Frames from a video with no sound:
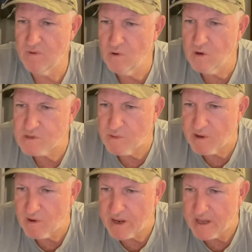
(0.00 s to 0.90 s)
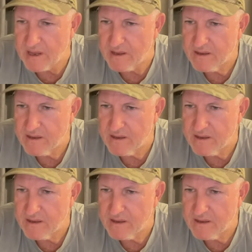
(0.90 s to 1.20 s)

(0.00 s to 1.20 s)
Who else we got here?